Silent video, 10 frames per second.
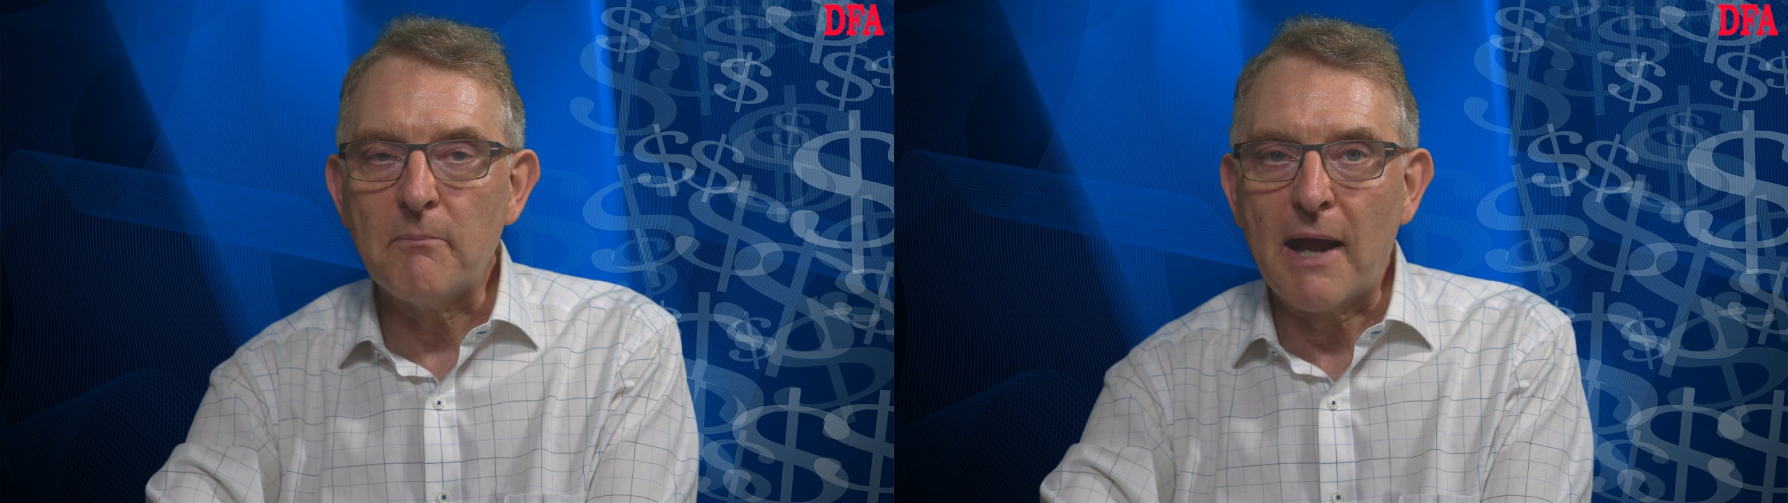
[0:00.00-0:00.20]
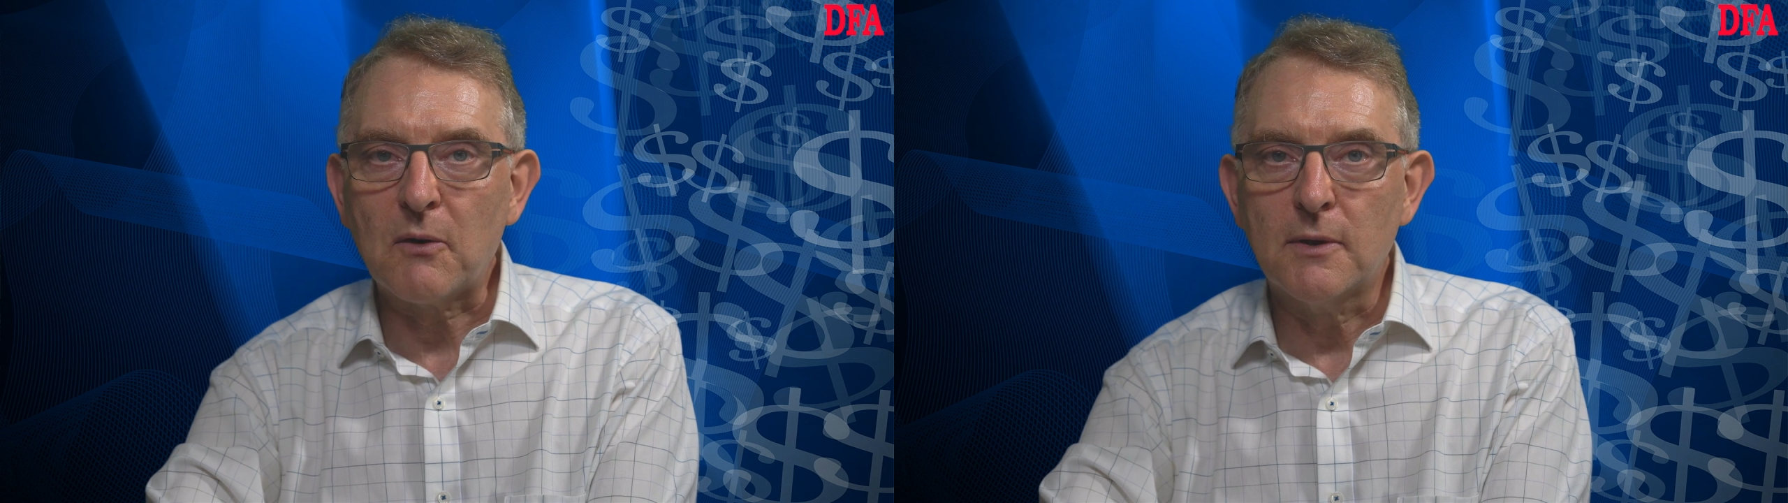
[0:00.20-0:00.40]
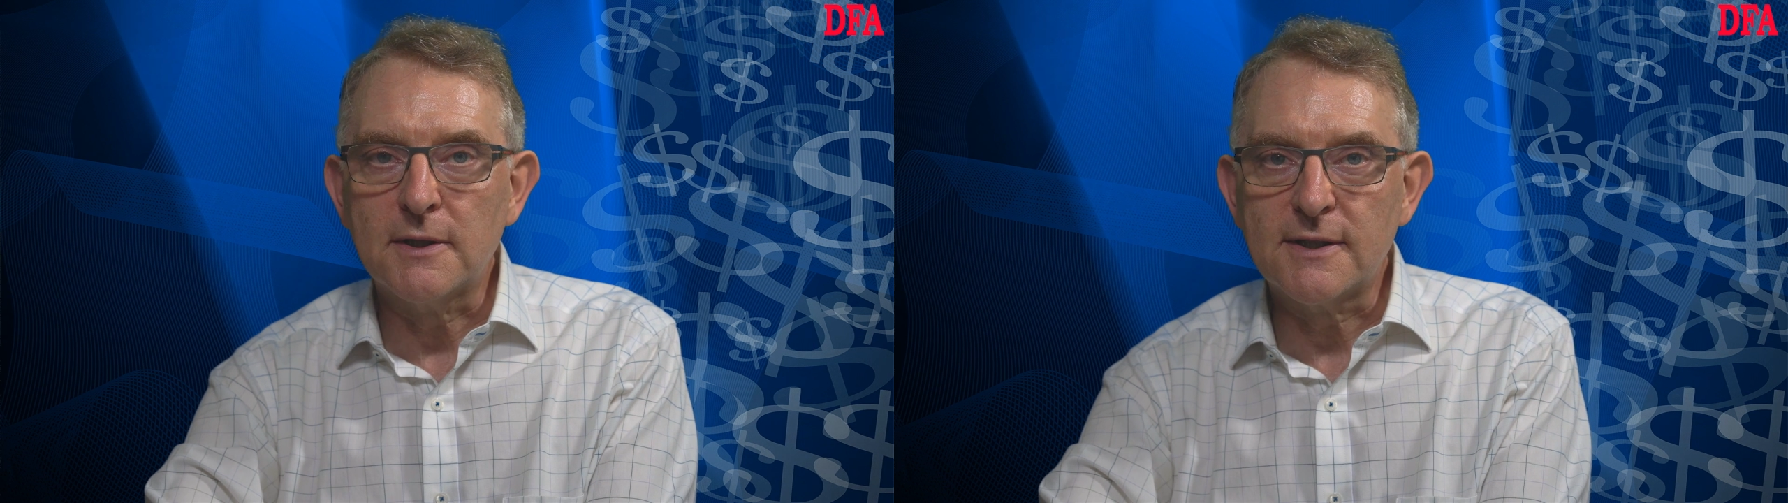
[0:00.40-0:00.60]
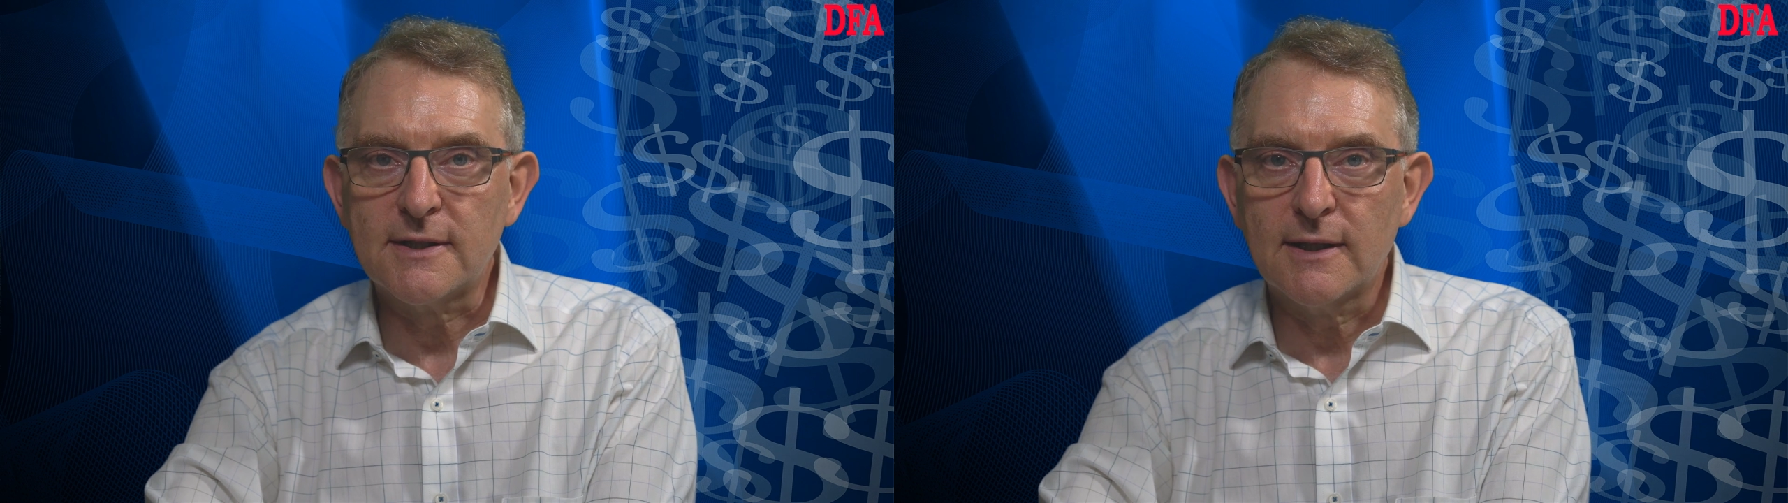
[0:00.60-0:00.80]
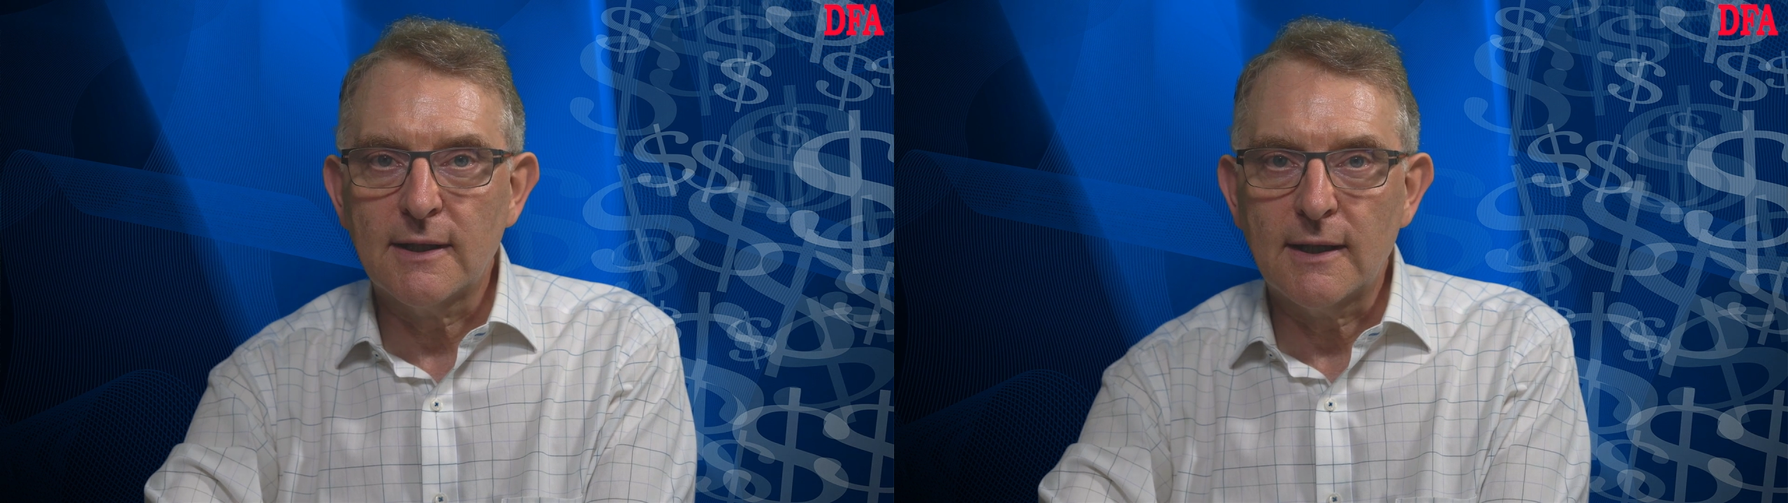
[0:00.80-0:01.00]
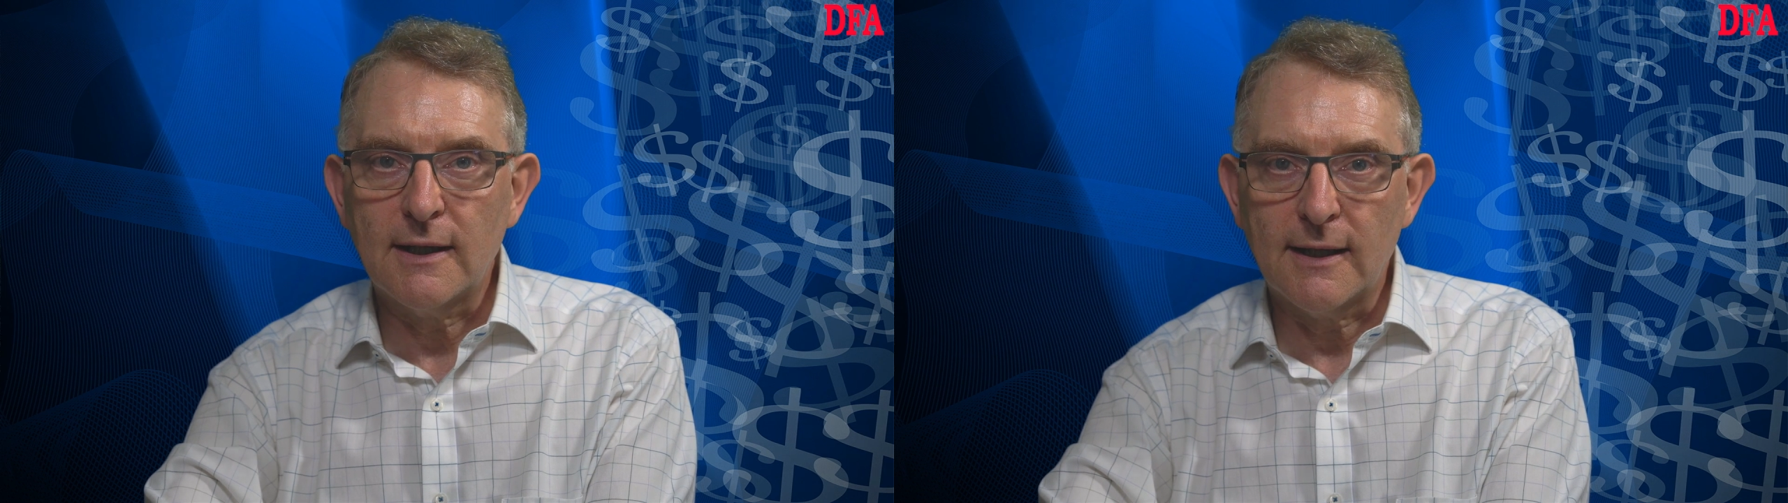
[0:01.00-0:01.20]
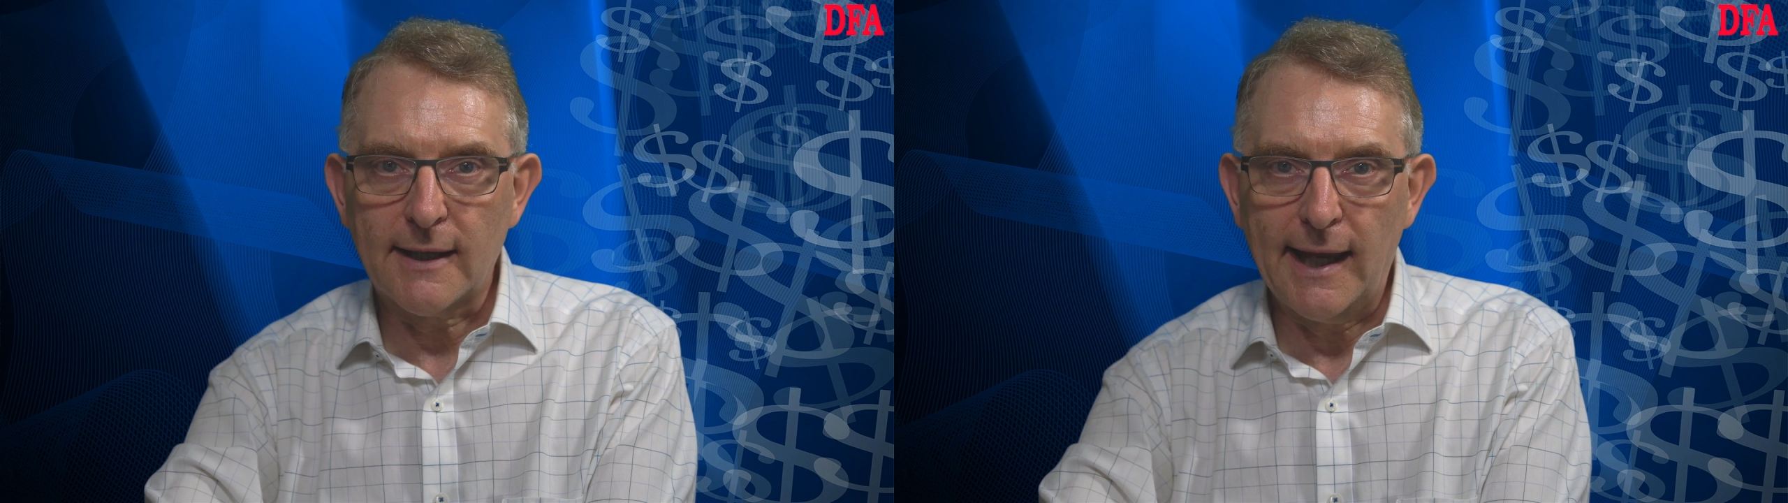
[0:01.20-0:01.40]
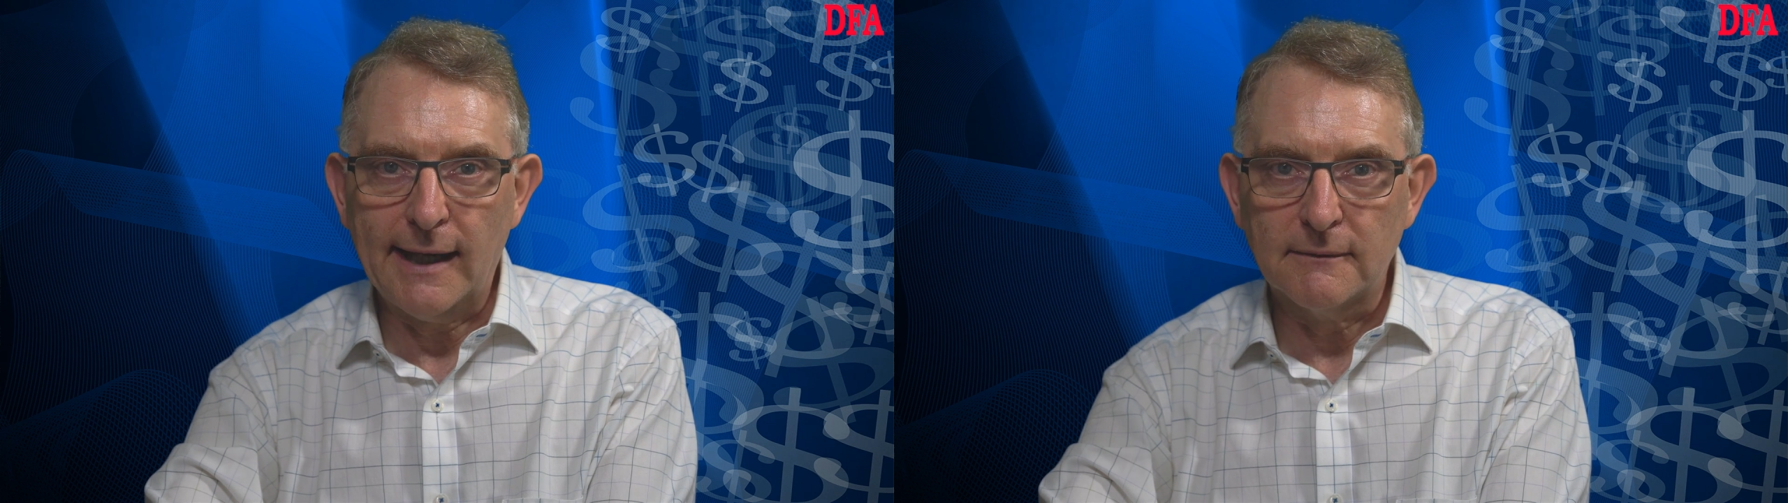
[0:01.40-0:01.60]
backwards
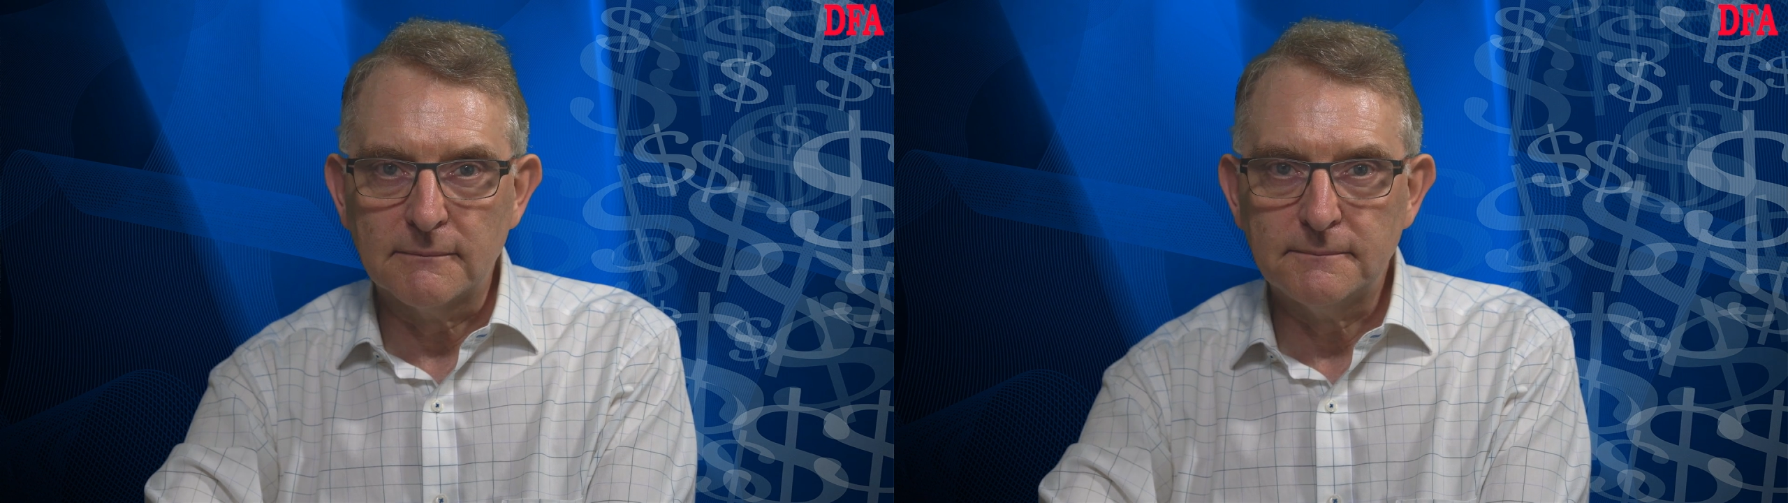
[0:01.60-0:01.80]
again.